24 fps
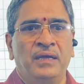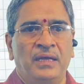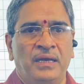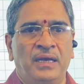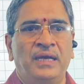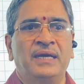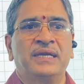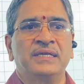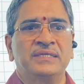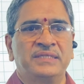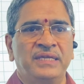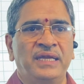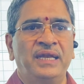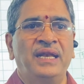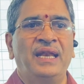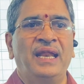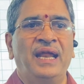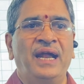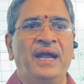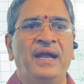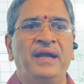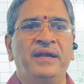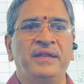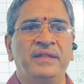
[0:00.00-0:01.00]
Let us say
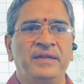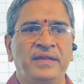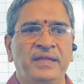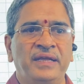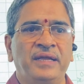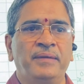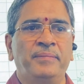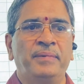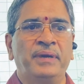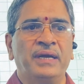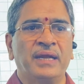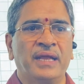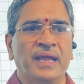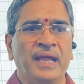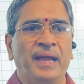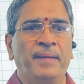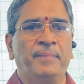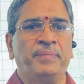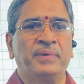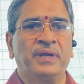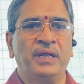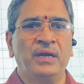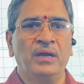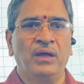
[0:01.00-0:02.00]
land, labor,
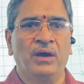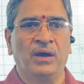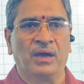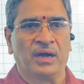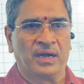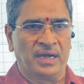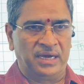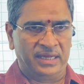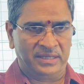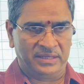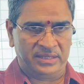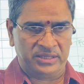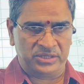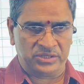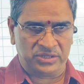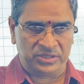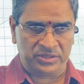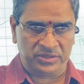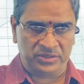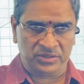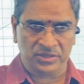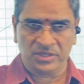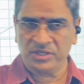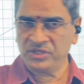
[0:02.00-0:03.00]
capital, organization.
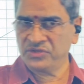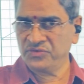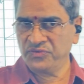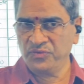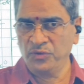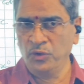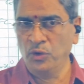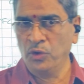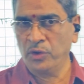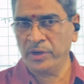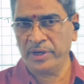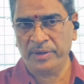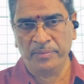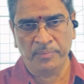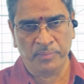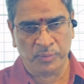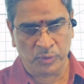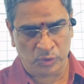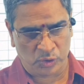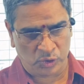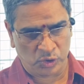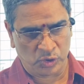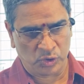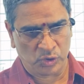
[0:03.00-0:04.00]
These four
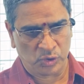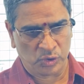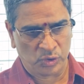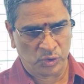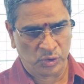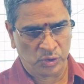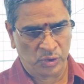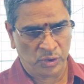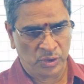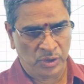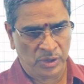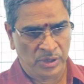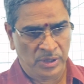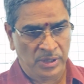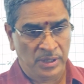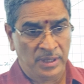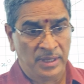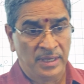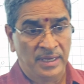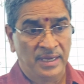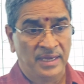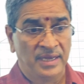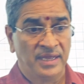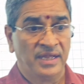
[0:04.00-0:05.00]
inputs.
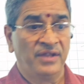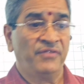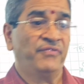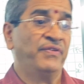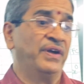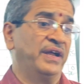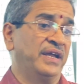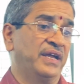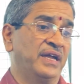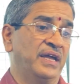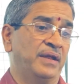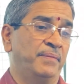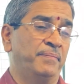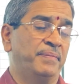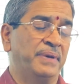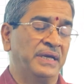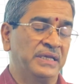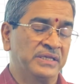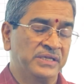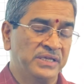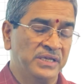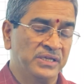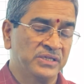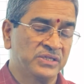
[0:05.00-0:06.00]
If I can
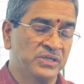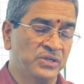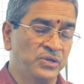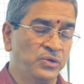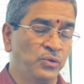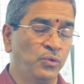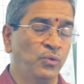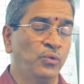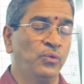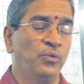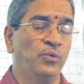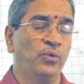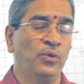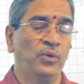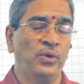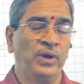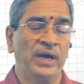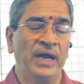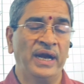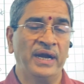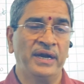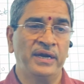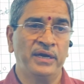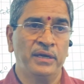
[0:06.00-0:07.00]
purchase new
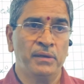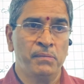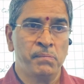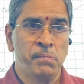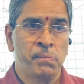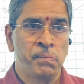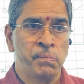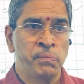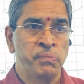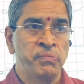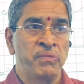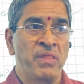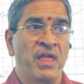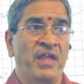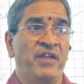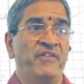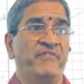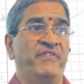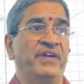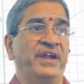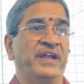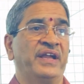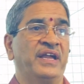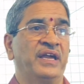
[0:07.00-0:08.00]
land,
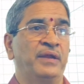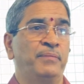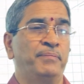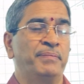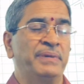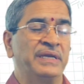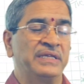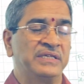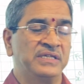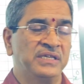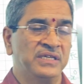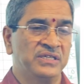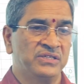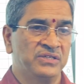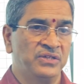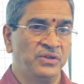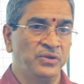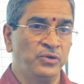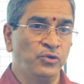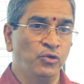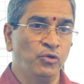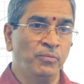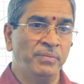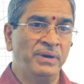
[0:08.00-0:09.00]
if I can purchase
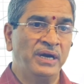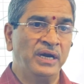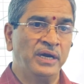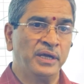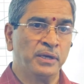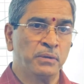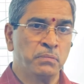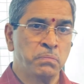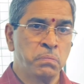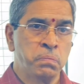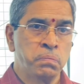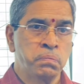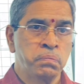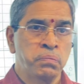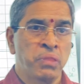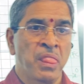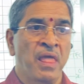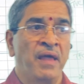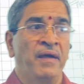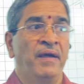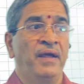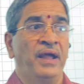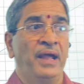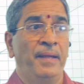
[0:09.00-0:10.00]
new building,
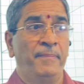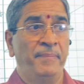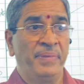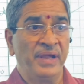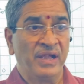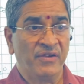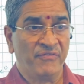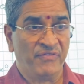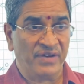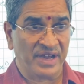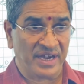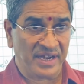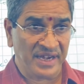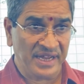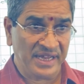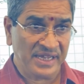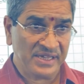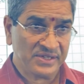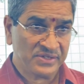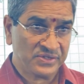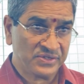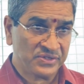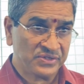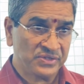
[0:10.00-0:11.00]
a big
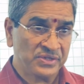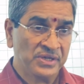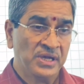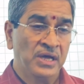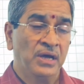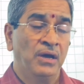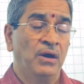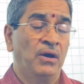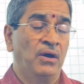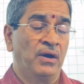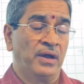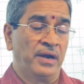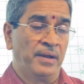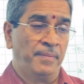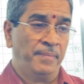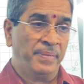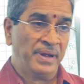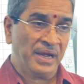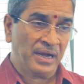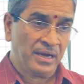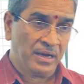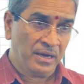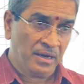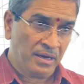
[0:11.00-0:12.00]
furnace or a
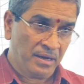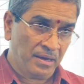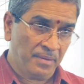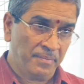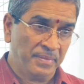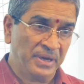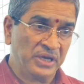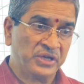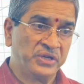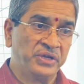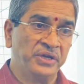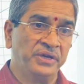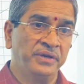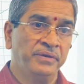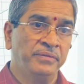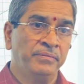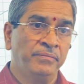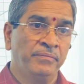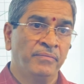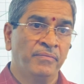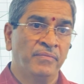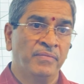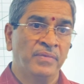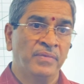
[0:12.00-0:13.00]
big machine,